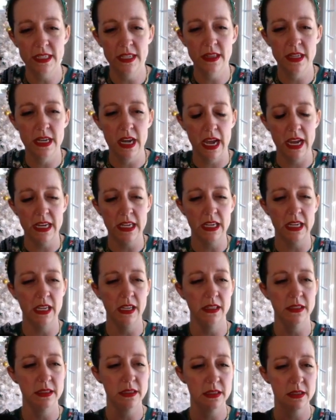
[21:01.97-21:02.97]
in the
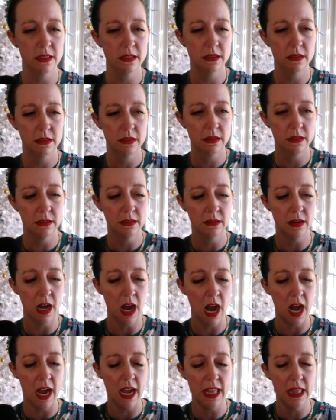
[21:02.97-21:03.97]
90s,
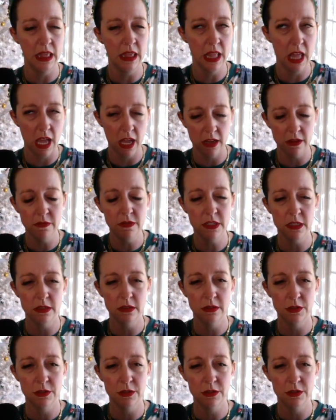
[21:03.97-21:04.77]
I loved